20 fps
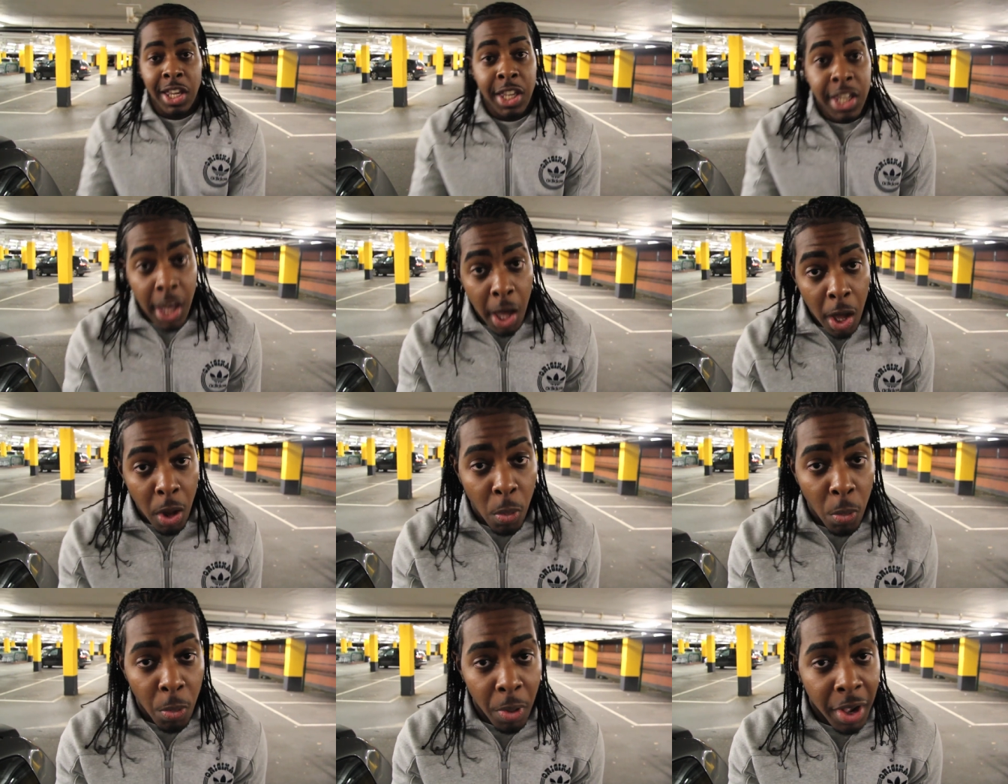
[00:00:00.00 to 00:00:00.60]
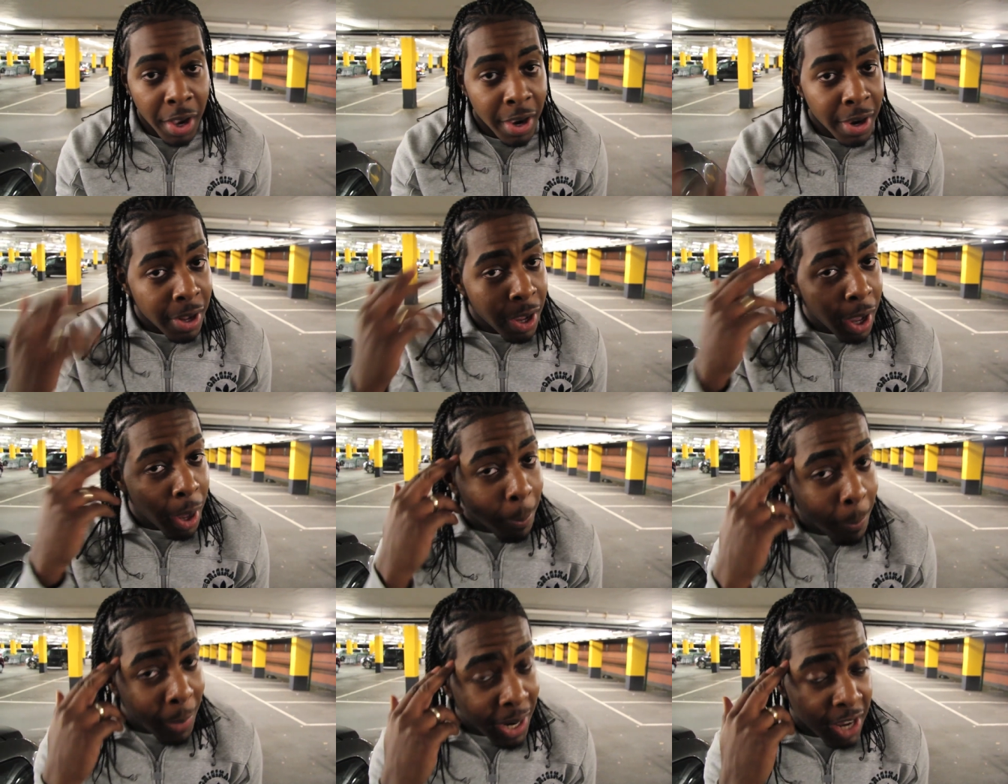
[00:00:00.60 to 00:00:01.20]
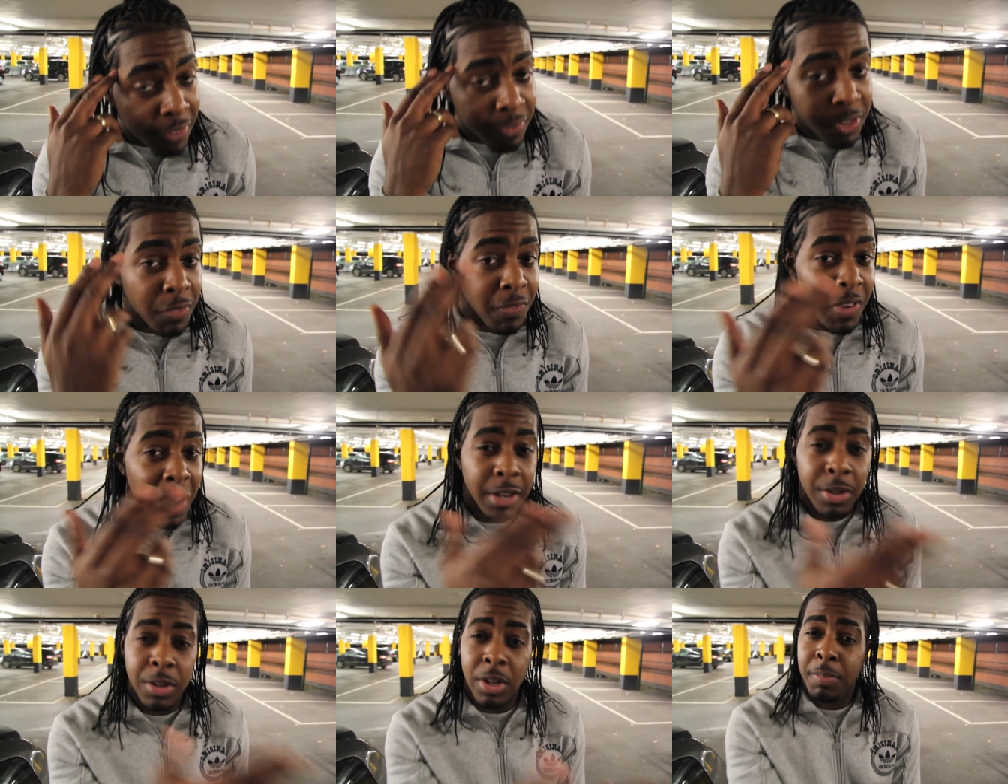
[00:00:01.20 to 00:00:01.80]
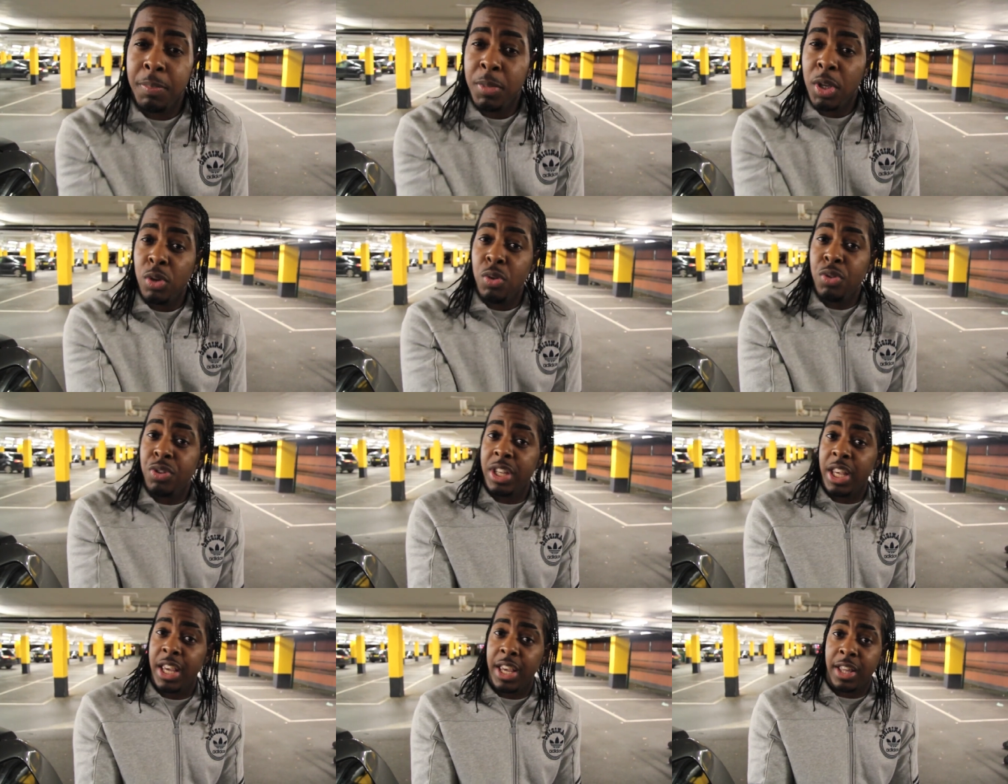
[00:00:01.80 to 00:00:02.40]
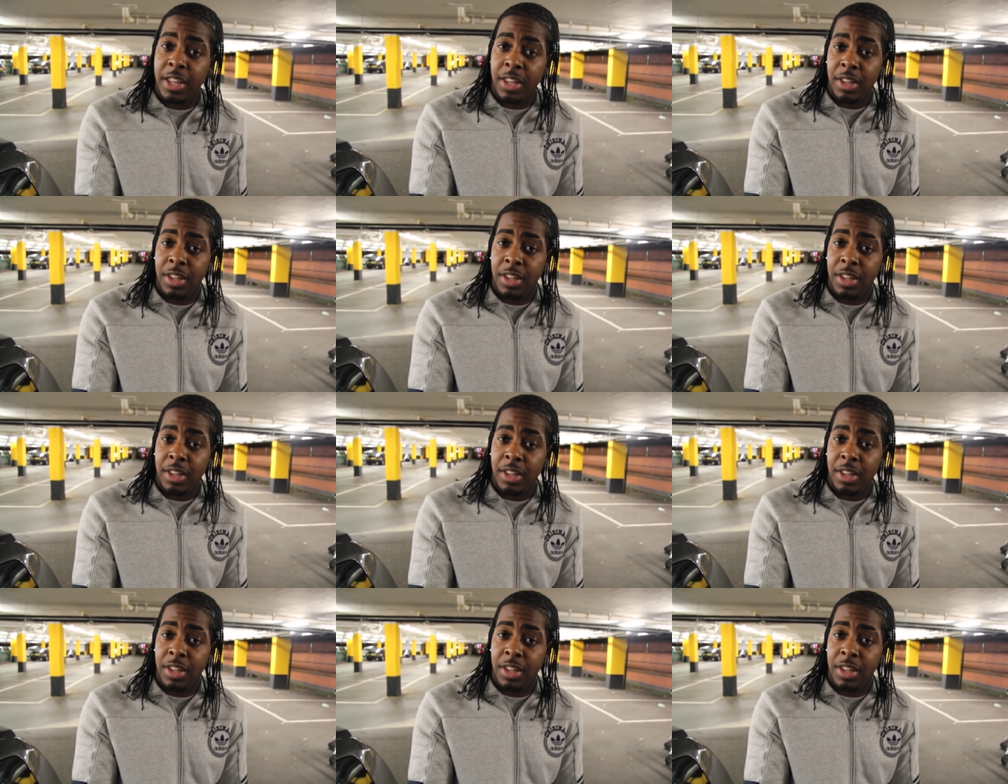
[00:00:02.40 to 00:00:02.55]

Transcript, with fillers: Yo, man, have to value the music.